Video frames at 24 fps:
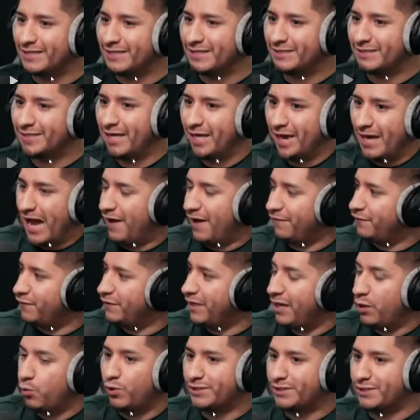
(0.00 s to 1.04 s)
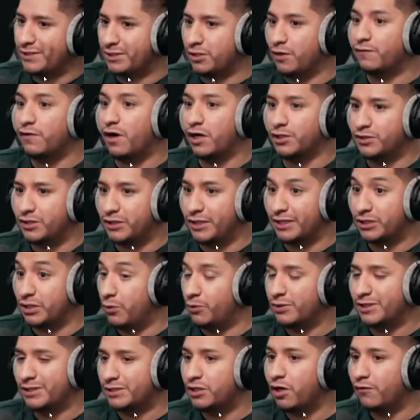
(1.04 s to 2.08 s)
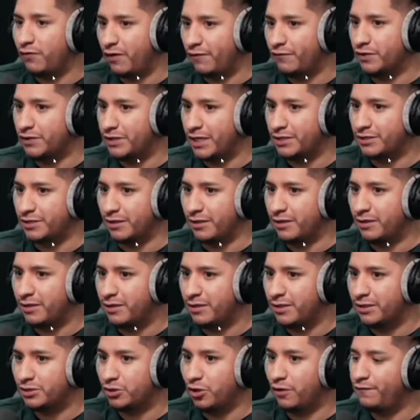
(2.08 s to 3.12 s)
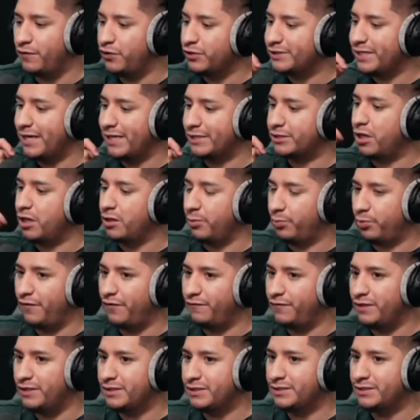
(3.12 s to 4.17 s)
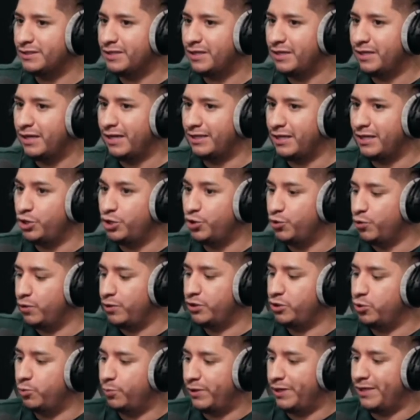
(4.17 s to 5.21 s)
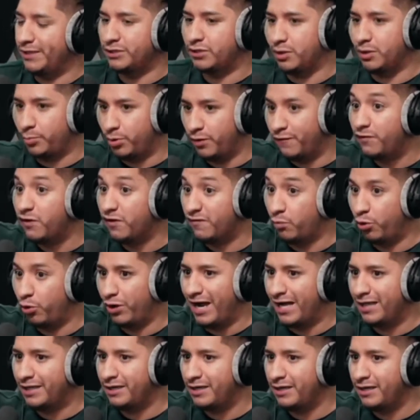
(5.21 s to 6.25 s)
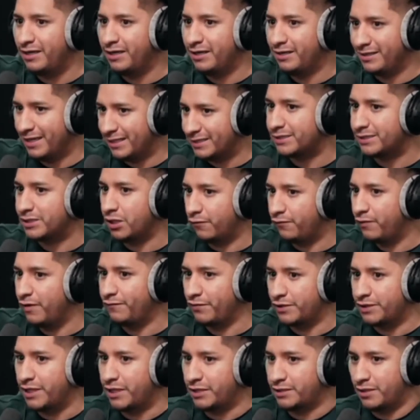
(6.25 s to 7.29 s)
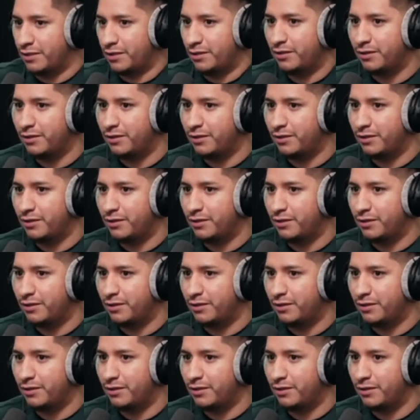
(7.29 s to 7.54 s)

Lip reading: That after that was a self-contradiction. It was a self-refutation. So if you say it's all a preference and then you put into the purview of morality, that's a self-refutation.